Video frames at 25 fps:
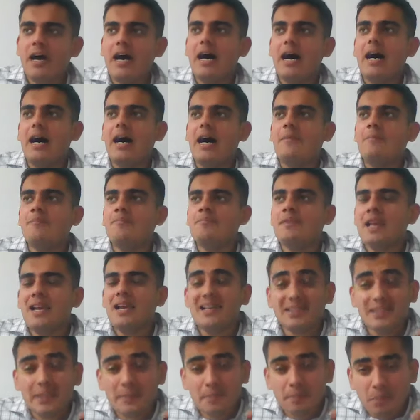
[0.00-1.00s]
Uh,
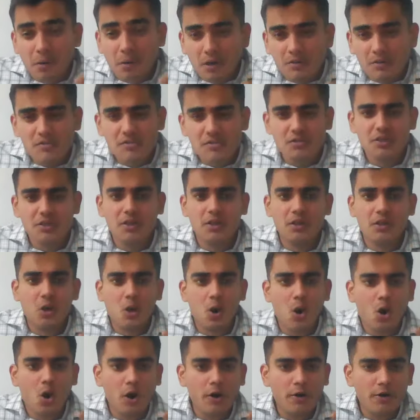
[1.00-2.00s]
the
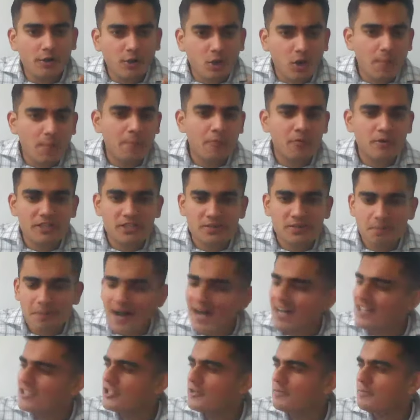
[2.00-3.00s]
person or group
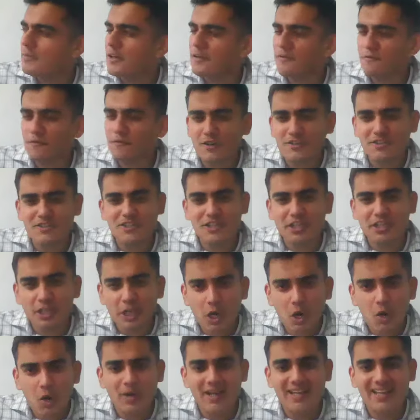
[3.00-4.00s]
responsible for
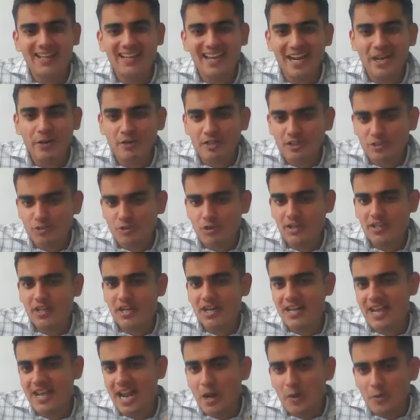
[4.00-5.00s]
securing a
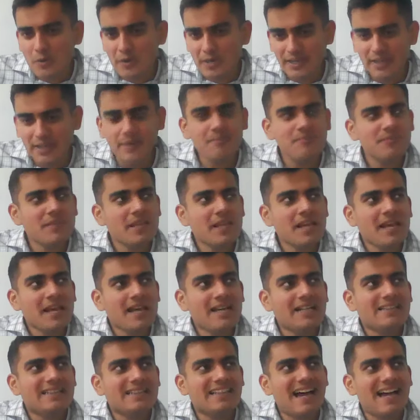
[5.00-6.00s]
restricted area,
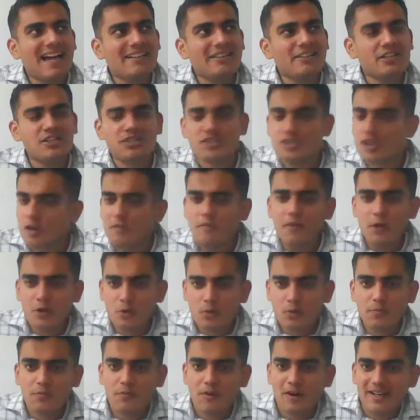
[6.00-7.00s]
like the server
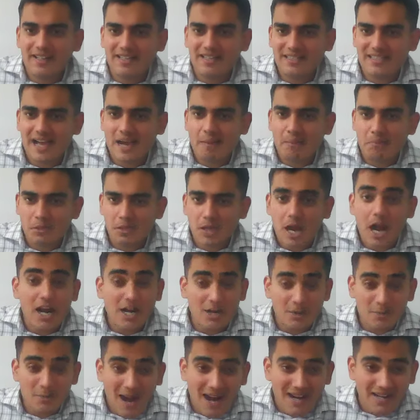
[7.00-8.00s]
room, for example,
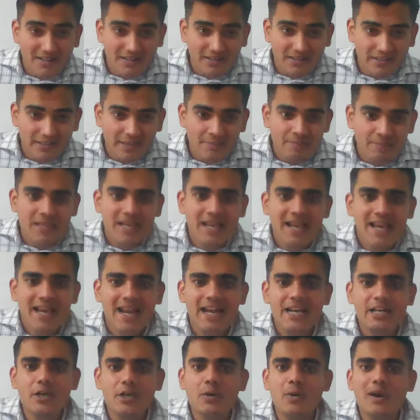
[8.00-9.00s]
automatically,
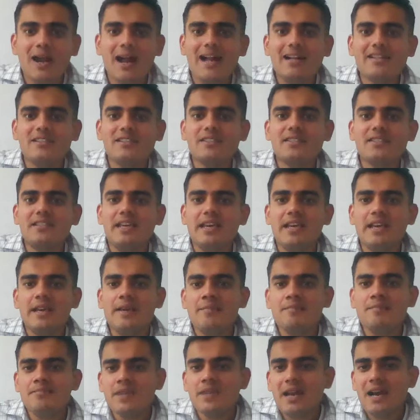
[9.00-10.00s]
it grants
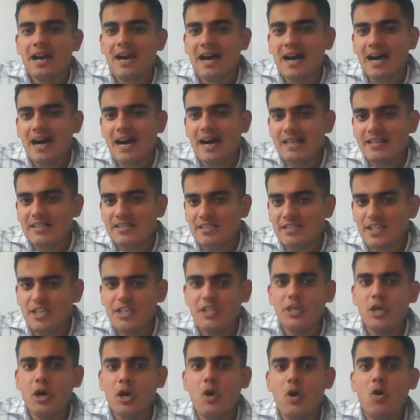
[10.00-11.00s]
the
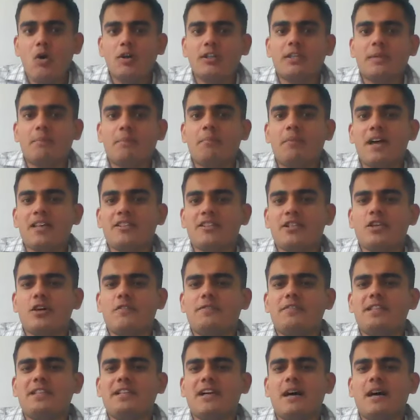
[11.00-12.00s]
CEO or the president
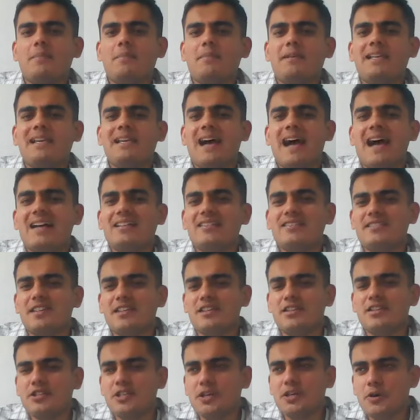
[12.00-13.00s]
of the company
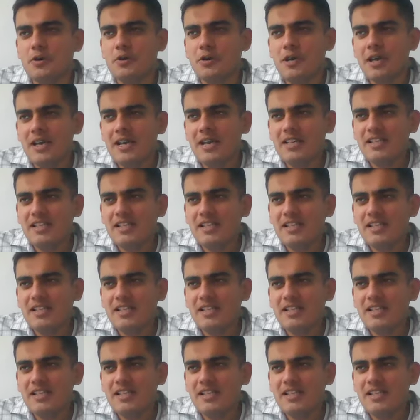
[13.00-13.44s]
access to